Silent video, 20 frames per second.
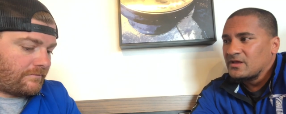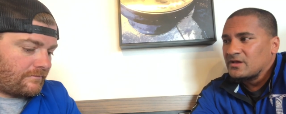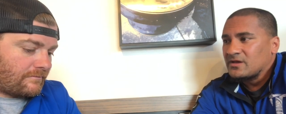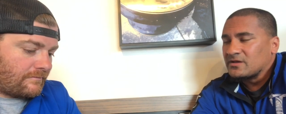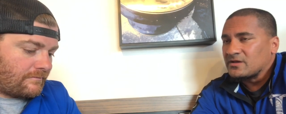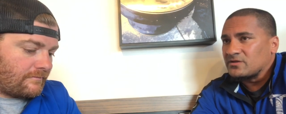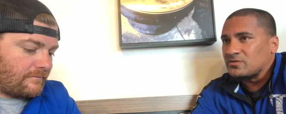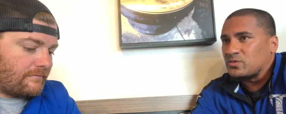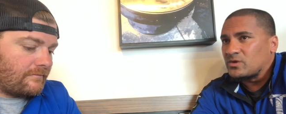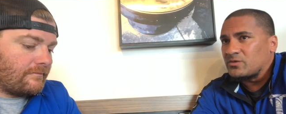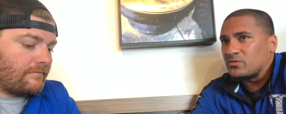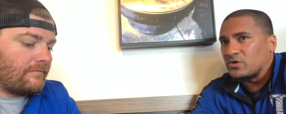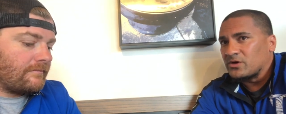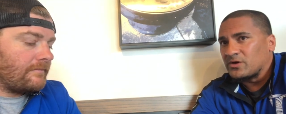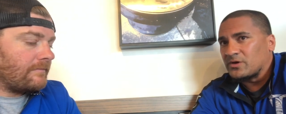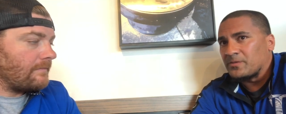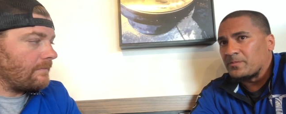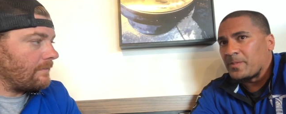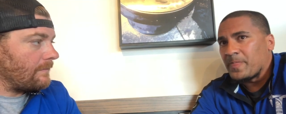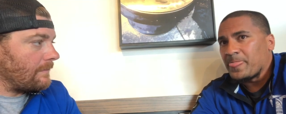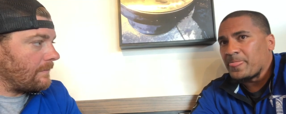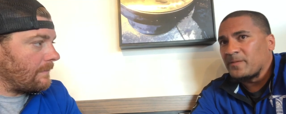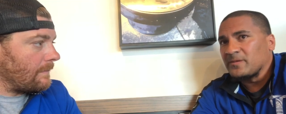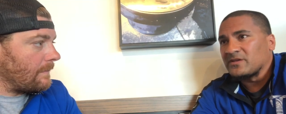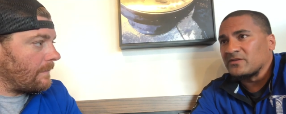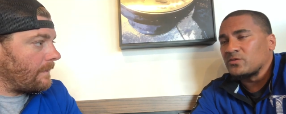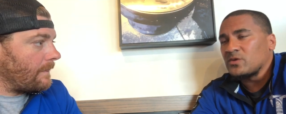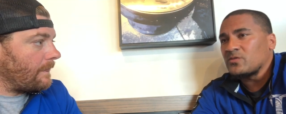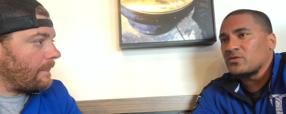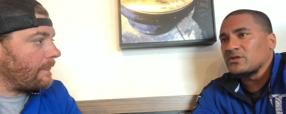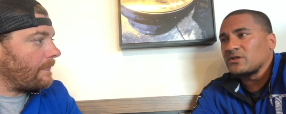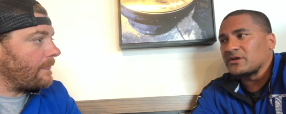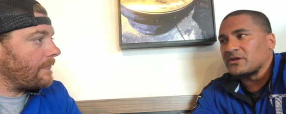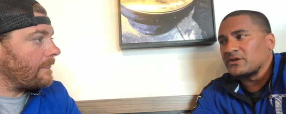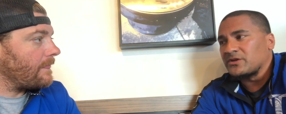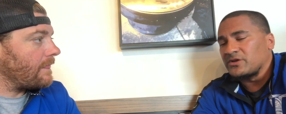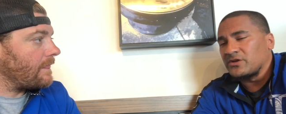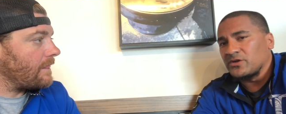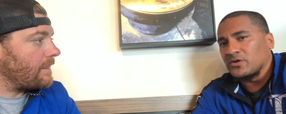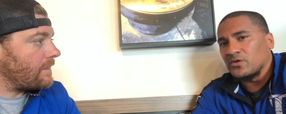Speaker 1: Because what we're looking
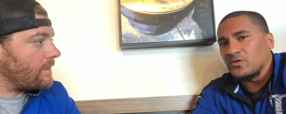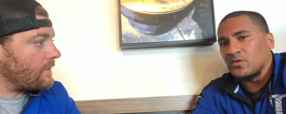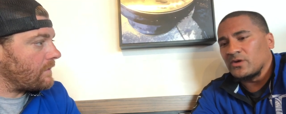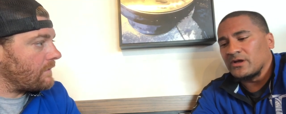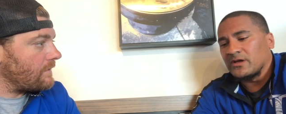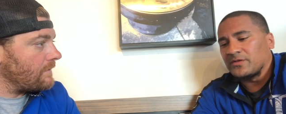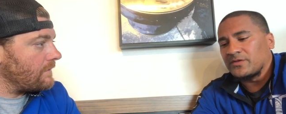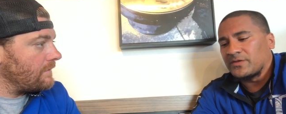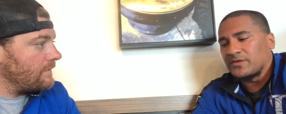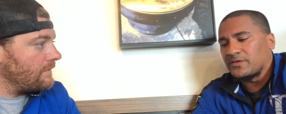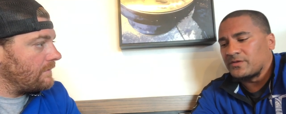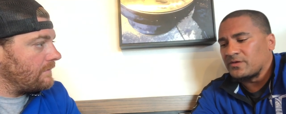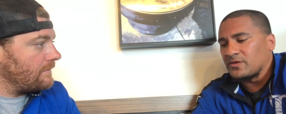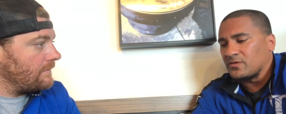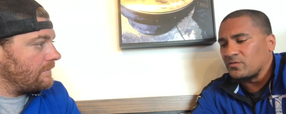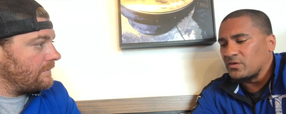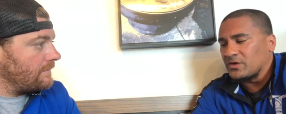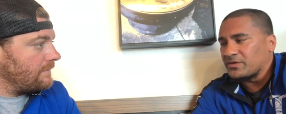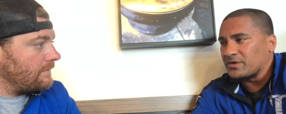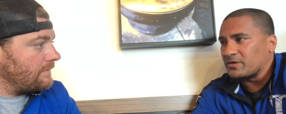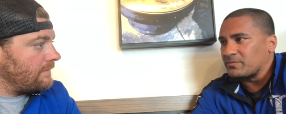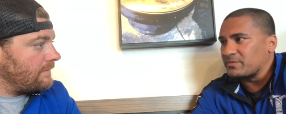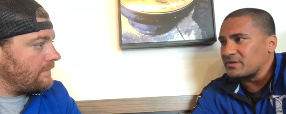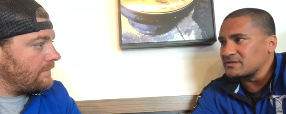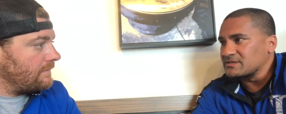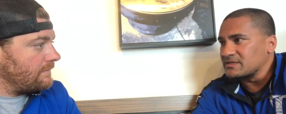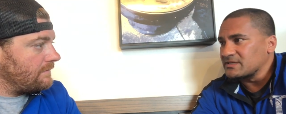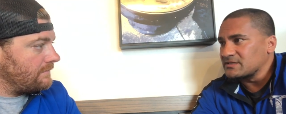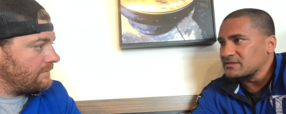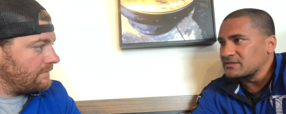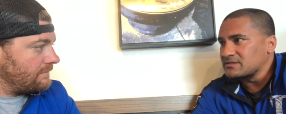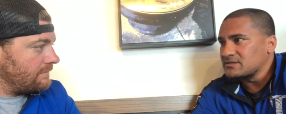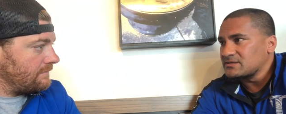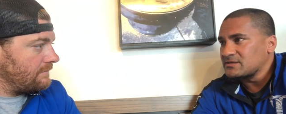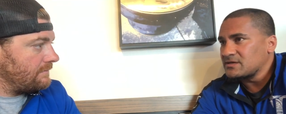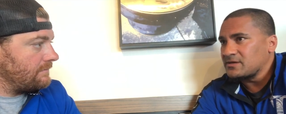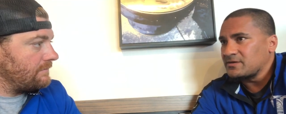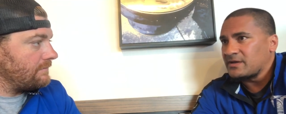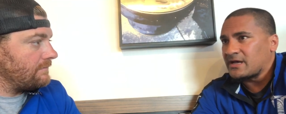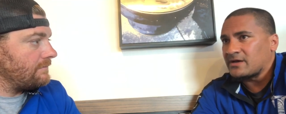to do with our business,
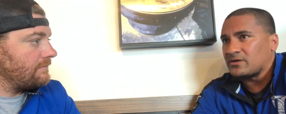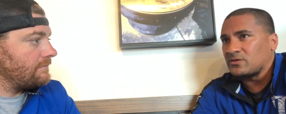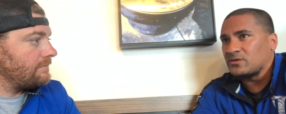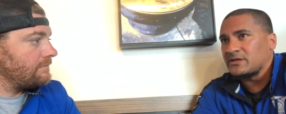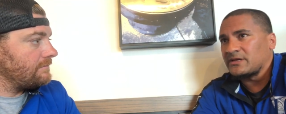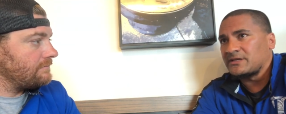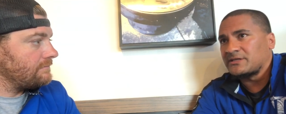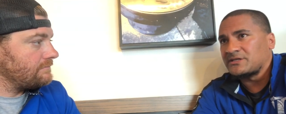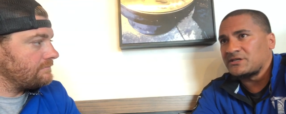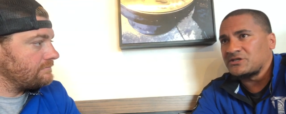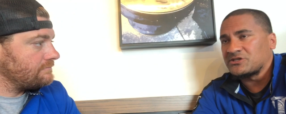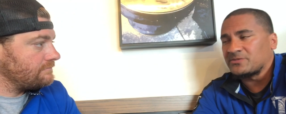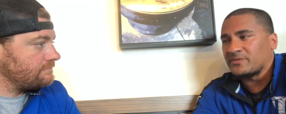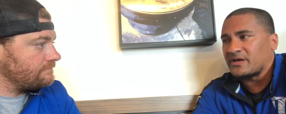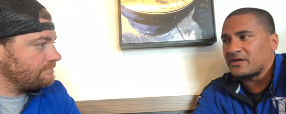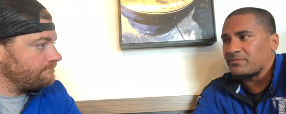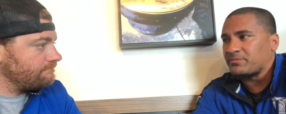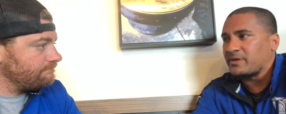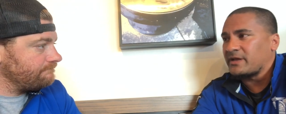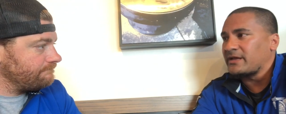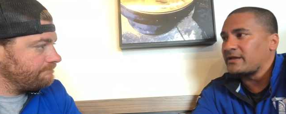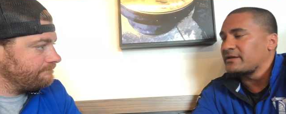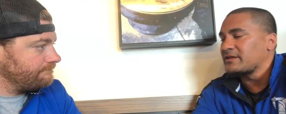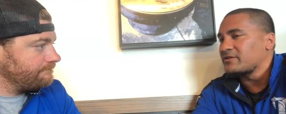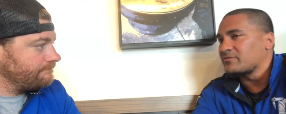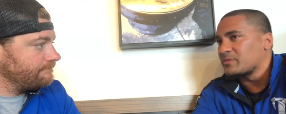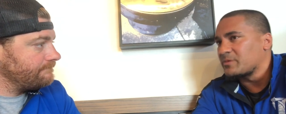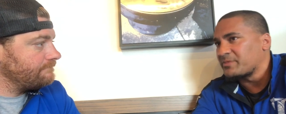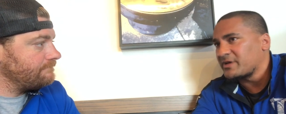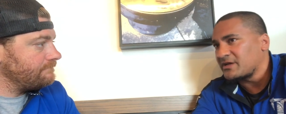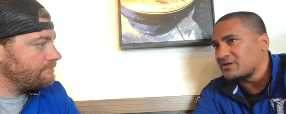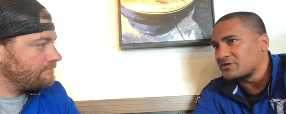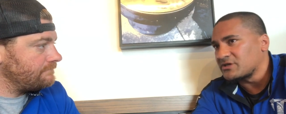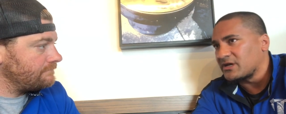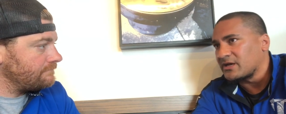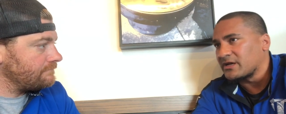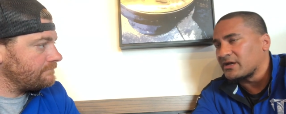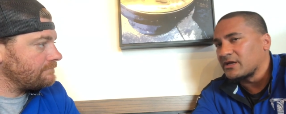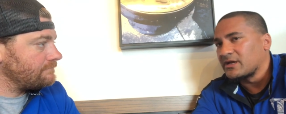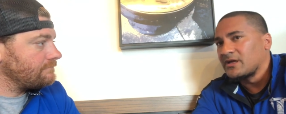not only teach them how to paint and give them a
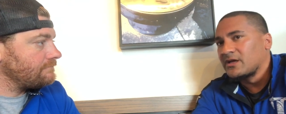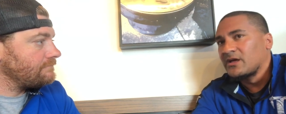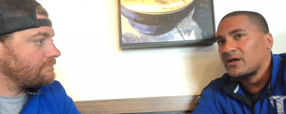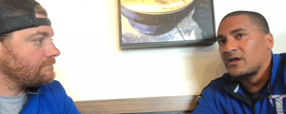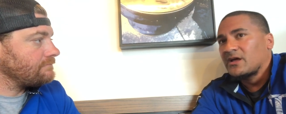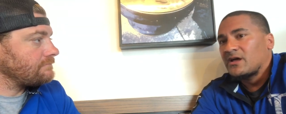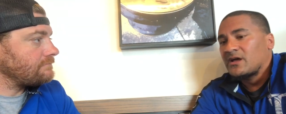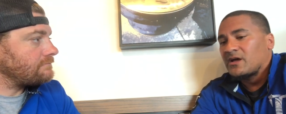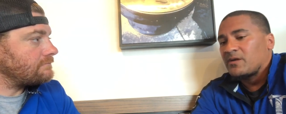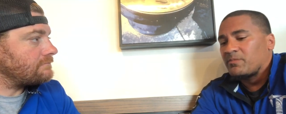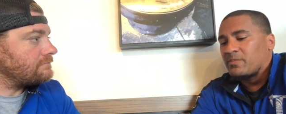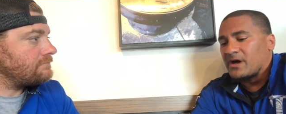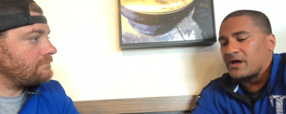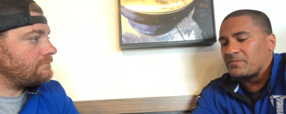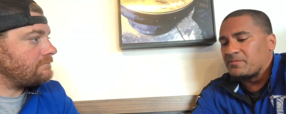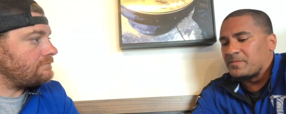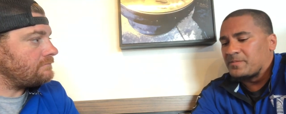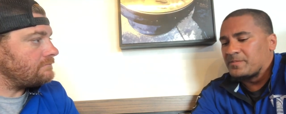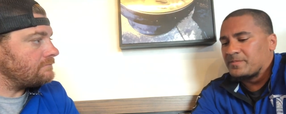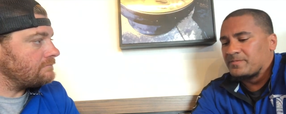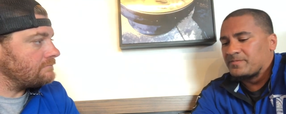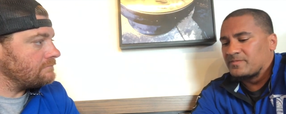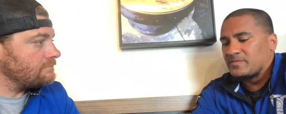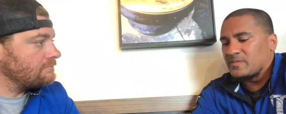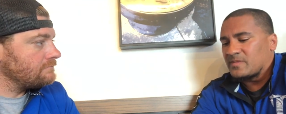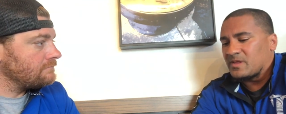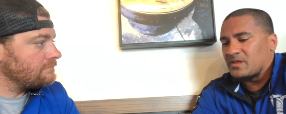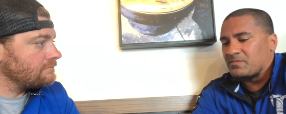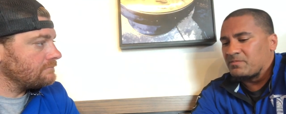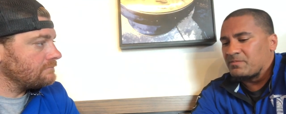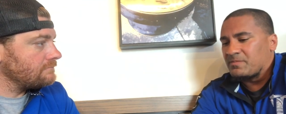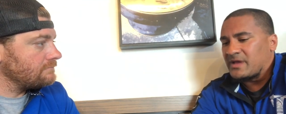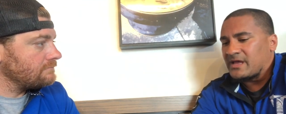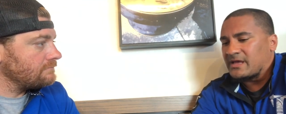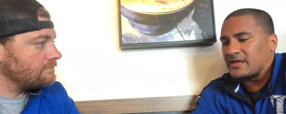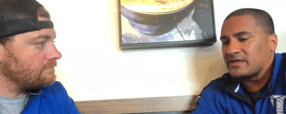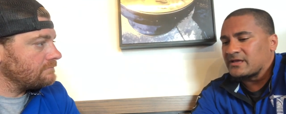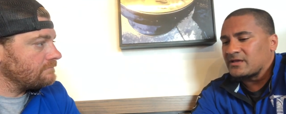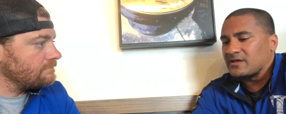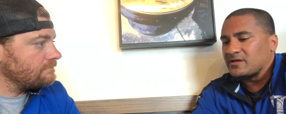paycheck, but make